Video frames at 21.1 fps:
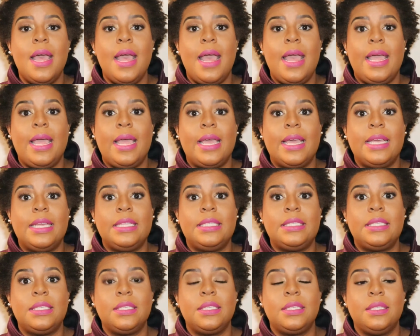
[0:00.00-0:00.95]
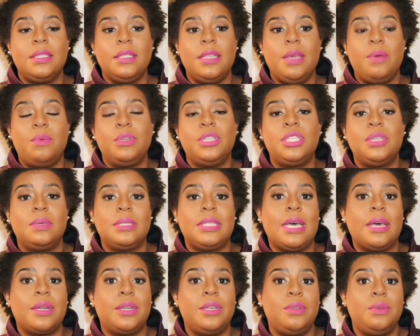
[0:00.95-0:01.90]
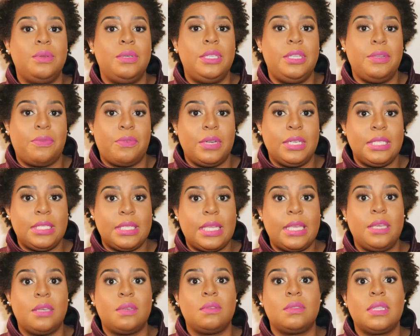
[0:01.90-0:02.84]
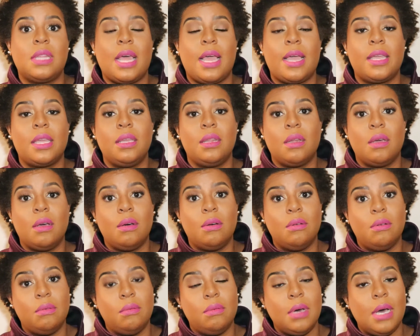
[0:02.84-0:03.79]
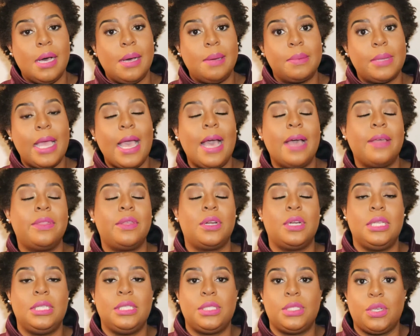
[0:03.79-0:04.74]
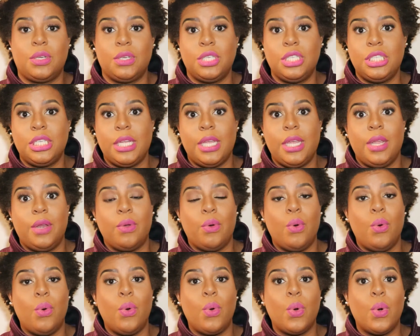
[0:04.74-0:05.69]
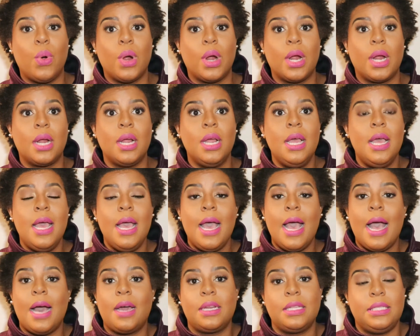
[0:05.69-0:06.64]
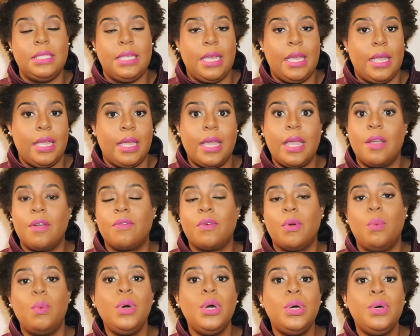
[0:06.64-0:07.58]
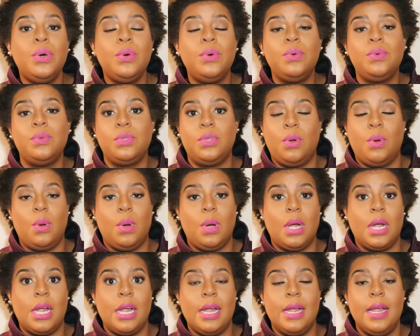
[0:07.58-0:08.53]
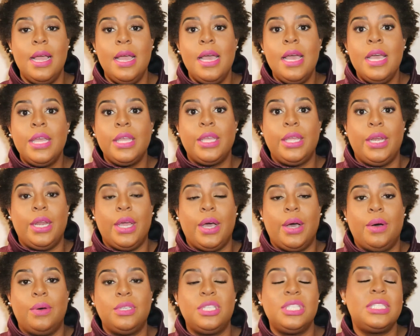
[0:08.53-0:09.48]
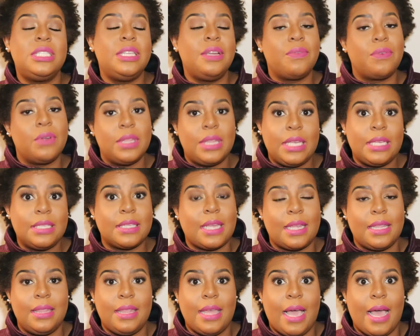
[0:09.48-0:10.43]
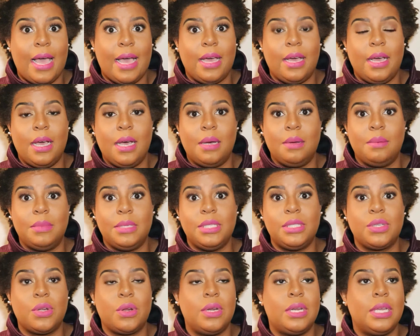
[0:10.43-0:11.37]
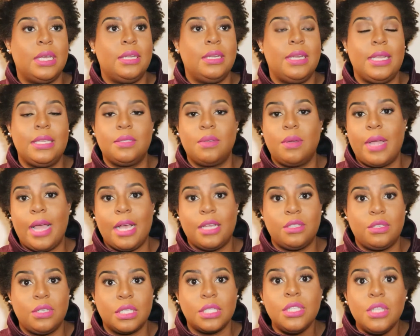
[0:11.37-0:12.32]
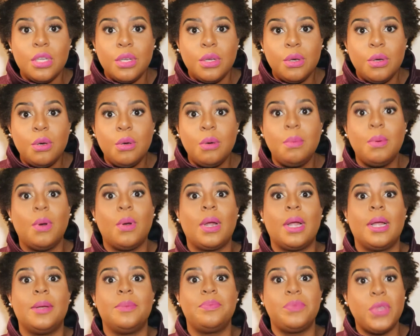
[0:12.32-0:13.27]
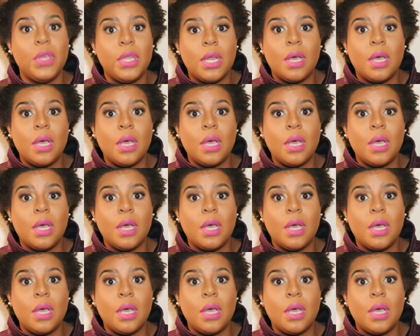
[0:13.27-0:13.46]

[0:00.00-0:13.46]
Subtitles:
and it would show us how to do different skills like, catheter insertion, or how to take care of a wound, or, just different things like that. Inserting a nasogastric tube, or,